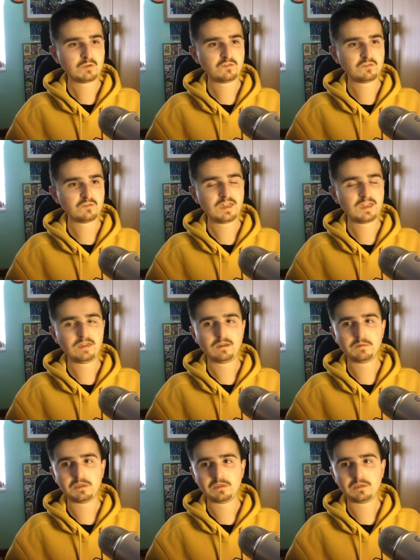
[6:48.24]
yeah, I
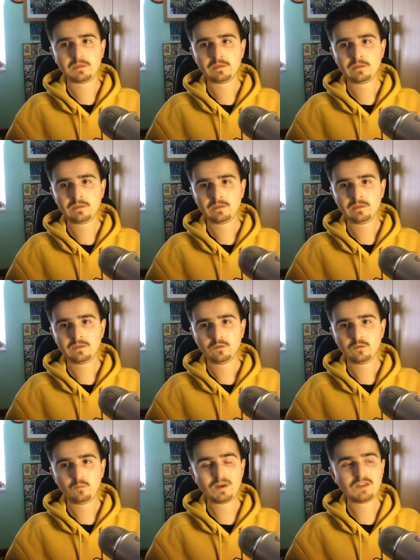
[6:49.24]
mean,
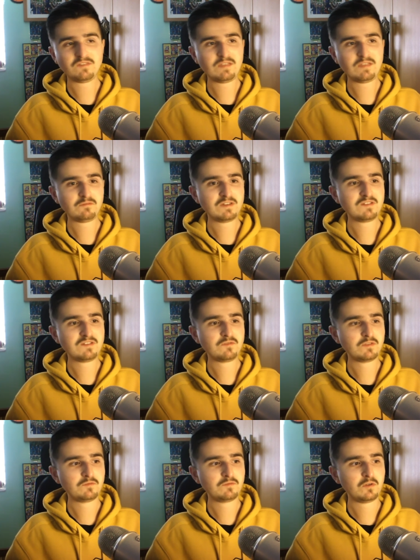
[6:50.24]
winter's never easy for
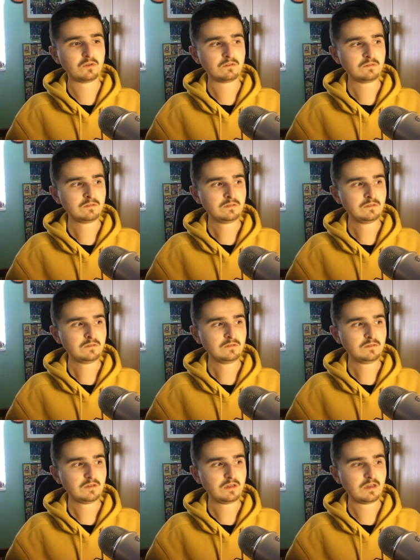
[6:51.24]
the vlog.
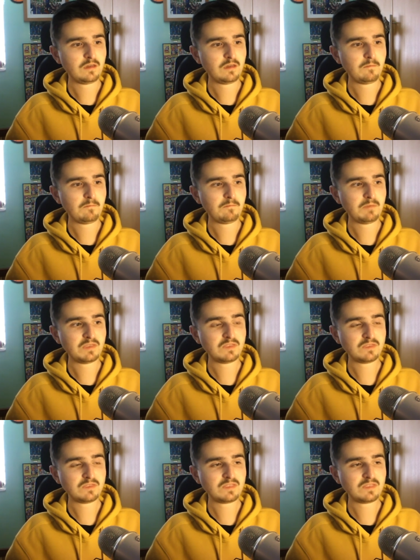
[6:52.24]

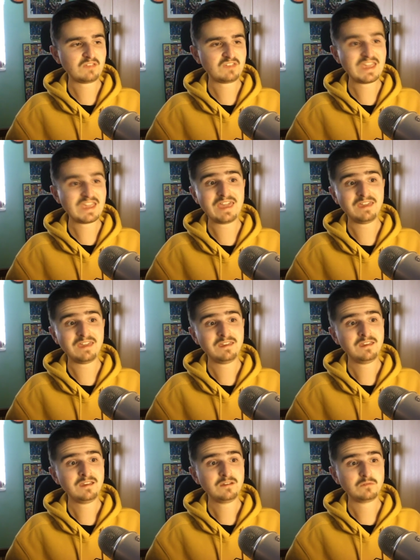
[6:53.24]
But this year,
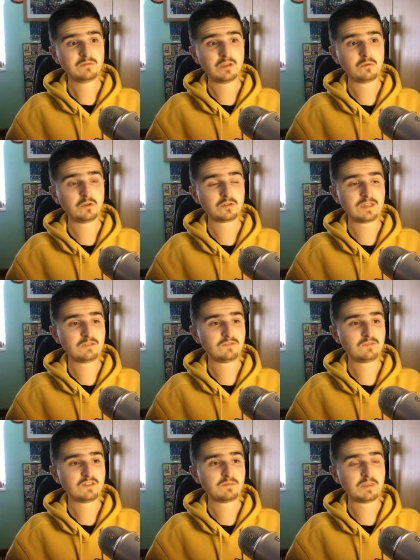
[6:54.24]
the whole lockdown
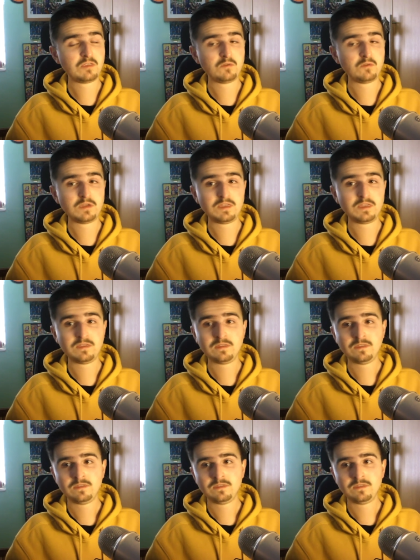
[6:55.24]
thing's been annoying,
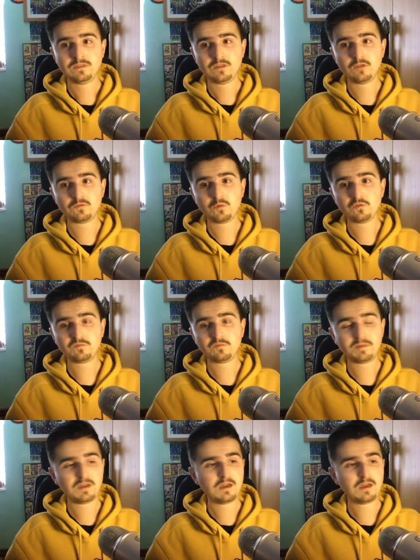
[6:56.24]
of course. But,